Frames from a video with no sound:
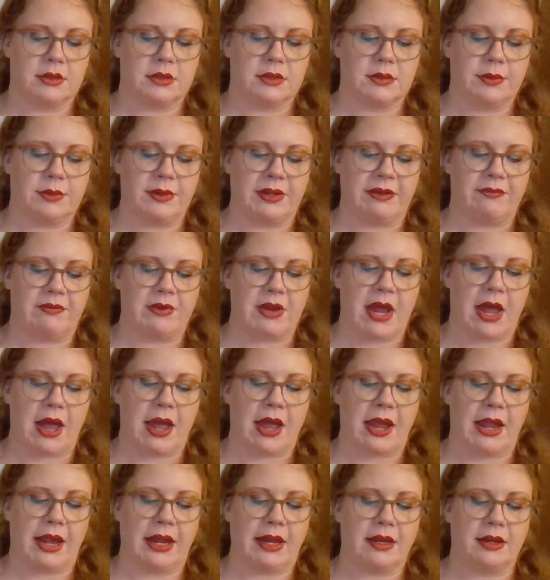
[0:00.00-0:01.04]
So we have
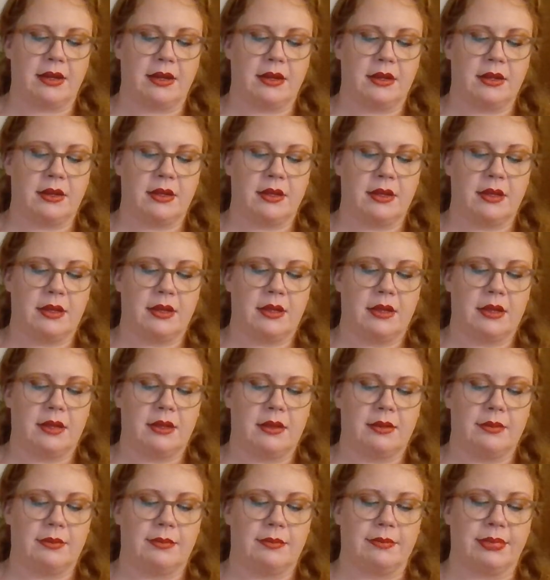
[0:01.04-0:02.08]
9
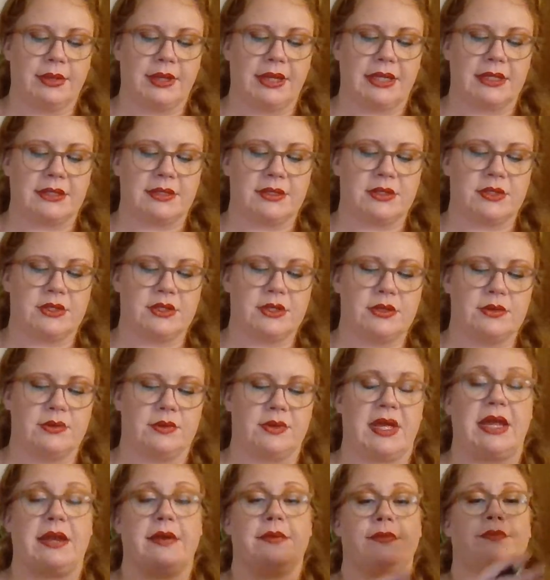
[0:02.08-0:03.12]
plus 2
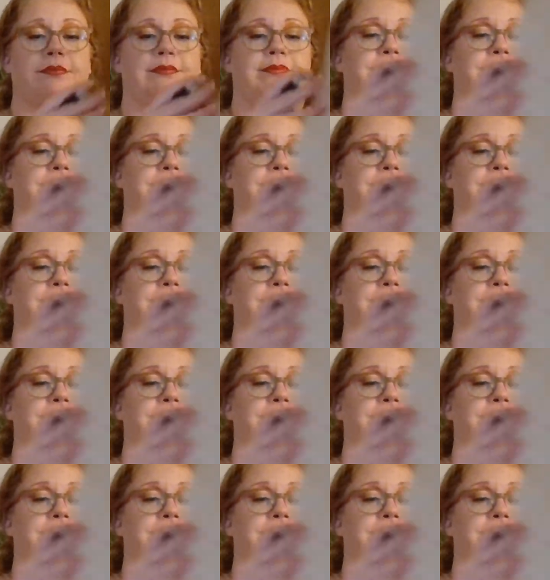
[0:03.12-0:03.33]
then.